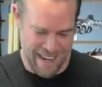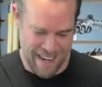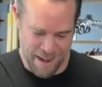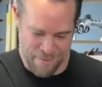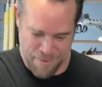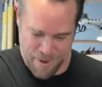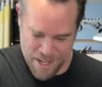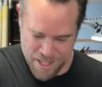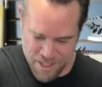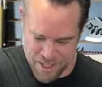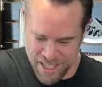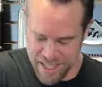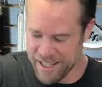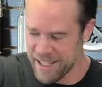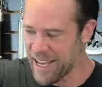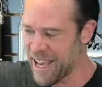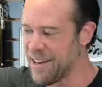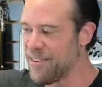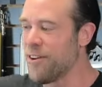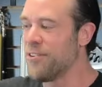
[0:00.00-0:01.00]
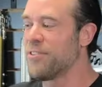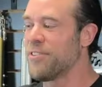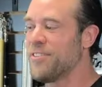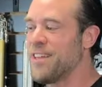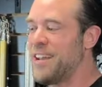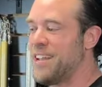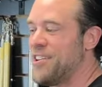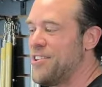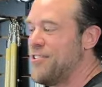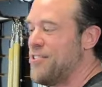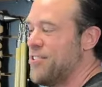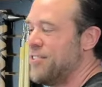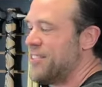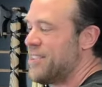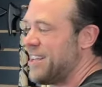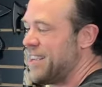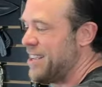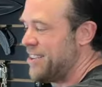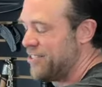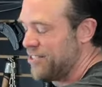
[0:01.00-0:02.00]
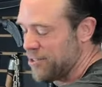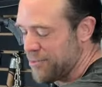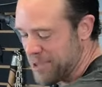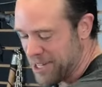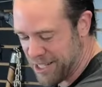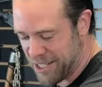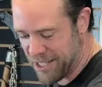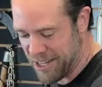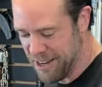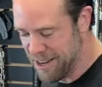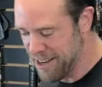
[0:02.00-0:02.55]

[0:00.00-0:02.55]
I appreciate that. Oh, thank you so much.